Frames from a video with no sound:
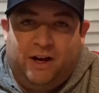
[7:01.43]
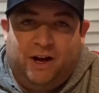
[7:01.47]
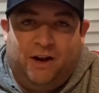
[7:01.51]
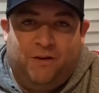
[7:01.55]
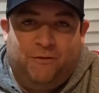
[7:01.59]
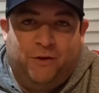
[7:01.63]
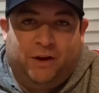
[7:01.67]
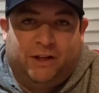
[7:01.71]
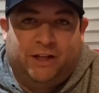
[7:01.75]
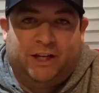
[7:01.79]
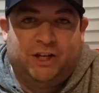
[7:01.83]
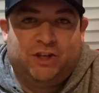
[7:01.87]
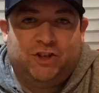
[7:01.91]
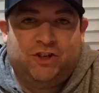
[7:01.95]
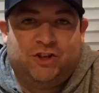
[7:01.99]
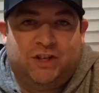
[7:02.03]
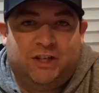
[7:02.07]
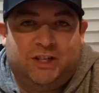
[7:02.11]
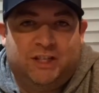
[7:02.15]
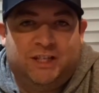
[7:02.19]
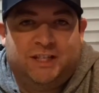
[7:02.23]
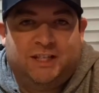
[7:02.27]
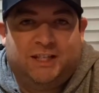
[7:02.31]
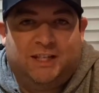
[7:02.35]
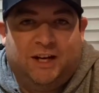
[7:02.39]
I feel like they
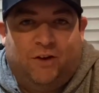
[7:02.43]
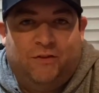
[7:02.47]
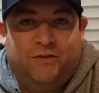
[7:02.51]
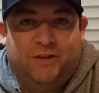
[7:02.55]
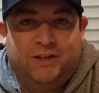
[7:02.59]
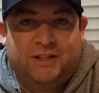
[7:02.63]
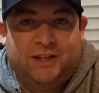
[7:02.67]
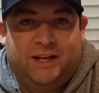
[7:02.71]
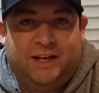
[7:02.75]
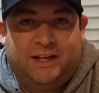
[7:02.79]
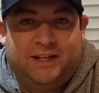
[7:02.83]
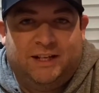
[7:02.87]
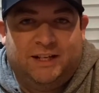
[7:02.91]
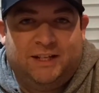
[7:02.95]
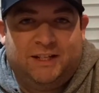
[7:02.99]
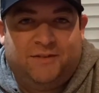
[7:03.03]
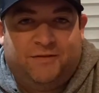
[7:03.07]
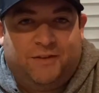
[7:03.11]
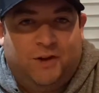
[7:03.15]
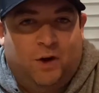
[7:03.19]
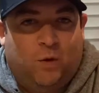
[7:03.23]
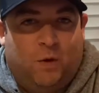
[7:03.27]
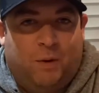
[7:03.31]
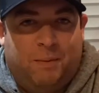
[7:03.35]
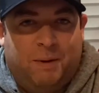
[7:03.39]
shouldn't sell this like this if
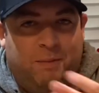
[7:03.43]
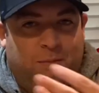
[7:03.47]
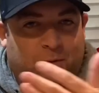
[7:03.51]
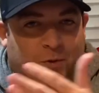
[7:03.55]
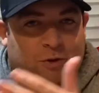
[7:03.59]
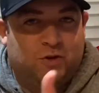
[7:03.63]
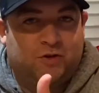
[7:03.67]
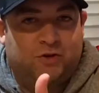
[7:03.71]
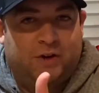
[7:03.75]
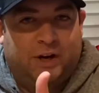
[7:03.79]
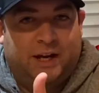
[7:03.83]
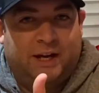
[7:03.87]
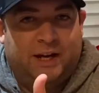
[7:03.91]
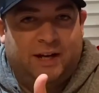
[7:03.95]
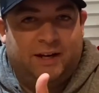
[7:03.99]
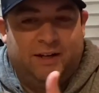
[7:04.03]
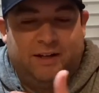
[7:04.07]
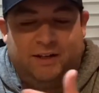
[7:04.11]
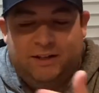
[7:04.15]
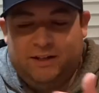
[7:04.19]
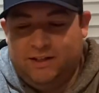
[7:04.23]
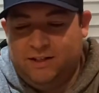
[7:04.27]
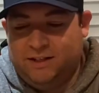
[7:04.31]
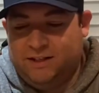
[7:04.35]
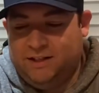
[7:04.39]
they don't want people to drink it.
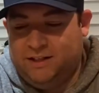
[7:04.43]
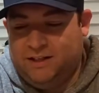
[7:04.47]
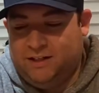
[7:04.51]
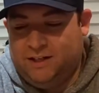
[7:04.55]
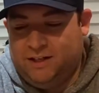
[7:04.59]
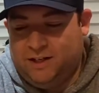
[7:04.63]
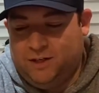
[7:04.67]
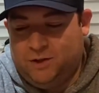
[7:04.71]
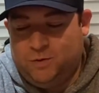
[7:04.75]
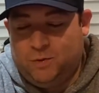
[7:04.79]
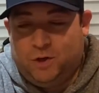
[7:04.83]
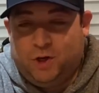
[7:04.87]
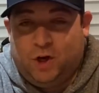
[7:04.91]
When you